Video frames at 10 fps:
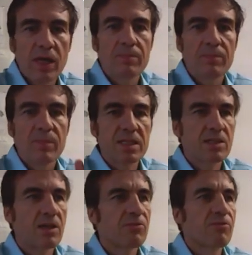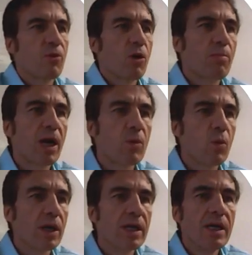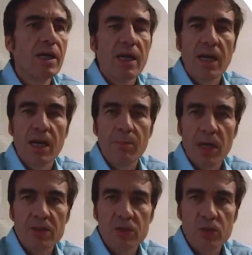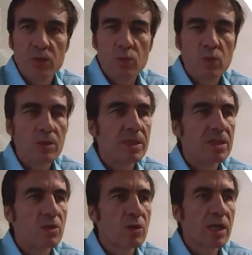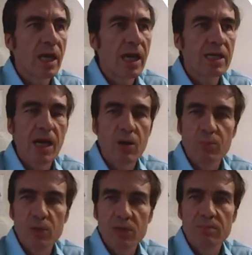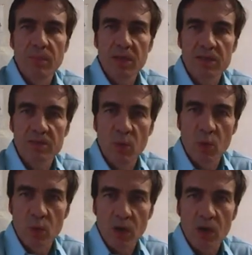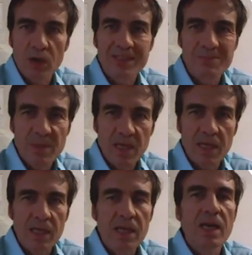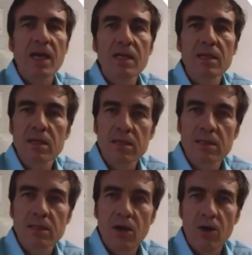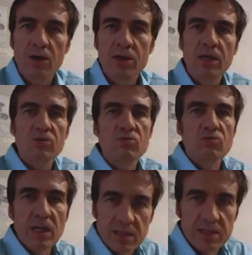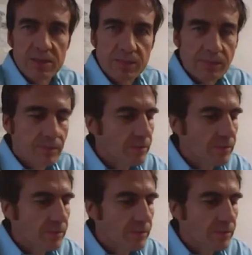Okay, that's enough for part 1. Part 2, we'll be looking at output methods more on speaking and a little on writing.